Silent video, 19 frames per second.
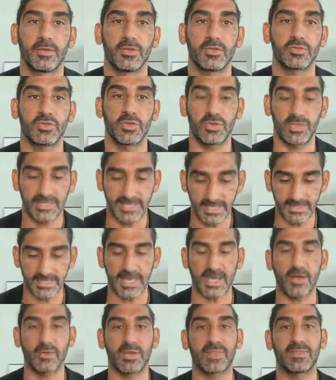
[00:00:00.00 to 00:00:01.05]
So you sit
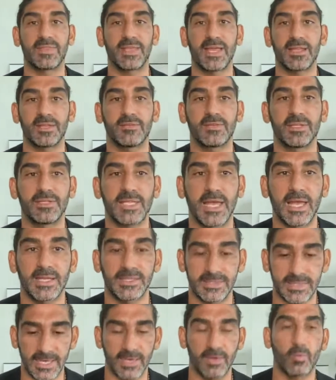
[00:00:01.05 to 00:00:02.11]
down at the end of the day and
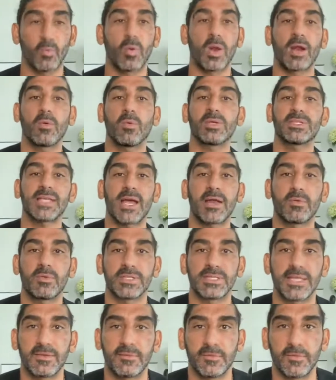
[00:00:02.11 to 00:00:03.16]
say, where was I
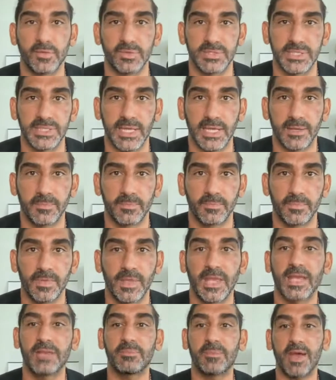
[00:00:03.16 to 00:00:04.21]
resentful today?
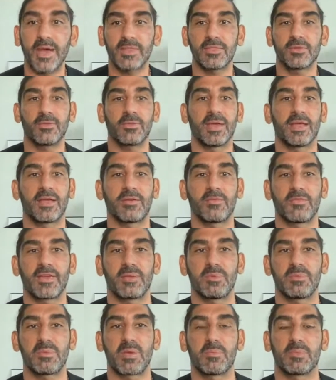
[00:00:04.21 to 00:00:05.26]
And by the way,
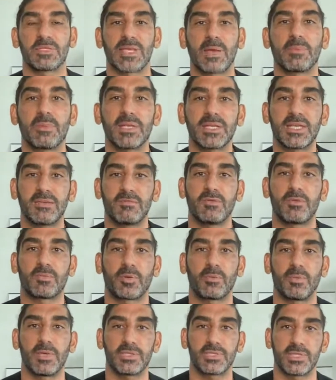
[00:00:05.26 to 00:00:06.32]
family members, I'm going to give you
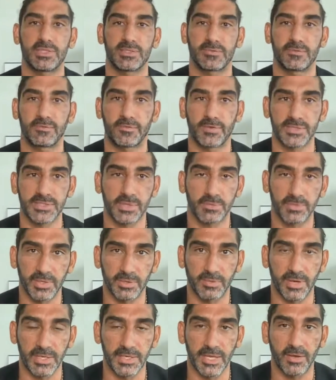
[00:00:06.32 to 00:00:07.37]
permission for something
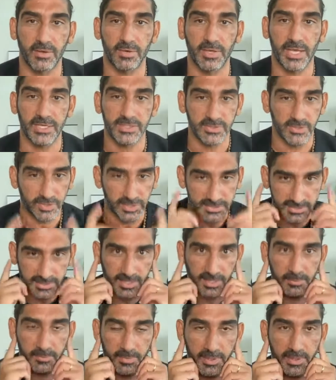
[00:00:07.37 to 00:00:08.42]
right now. Okay. So listen
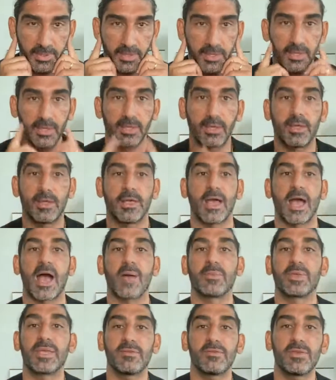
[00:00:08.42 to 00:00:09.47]
up.
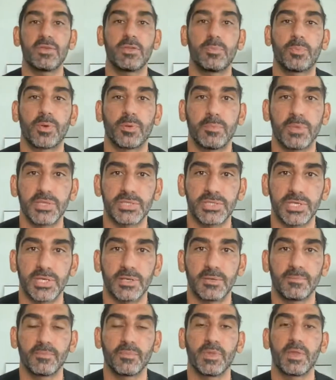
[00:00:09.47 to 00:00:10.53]
I'm giving you
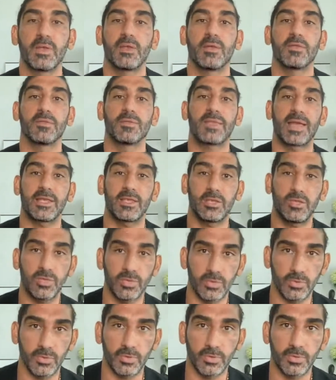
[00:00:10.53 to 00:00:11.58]
permission that
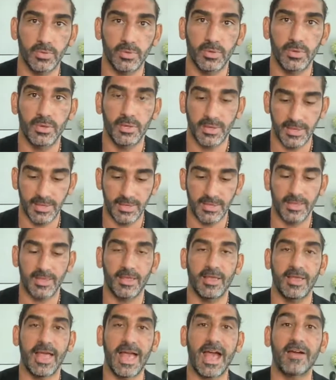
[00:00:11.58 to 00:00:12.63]
you
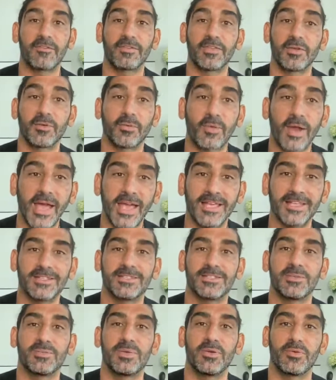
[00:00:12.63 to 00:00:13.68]
have the right
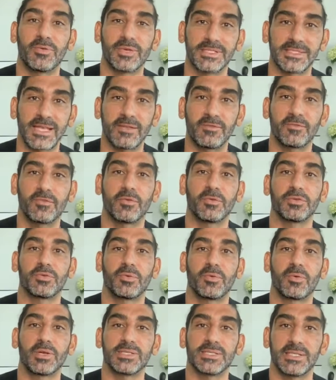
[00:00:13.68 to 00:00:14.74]
to be resentful
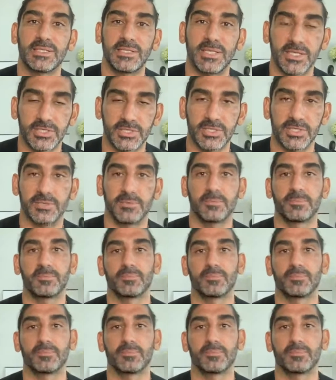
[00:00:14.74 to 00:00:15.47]
towards addiction.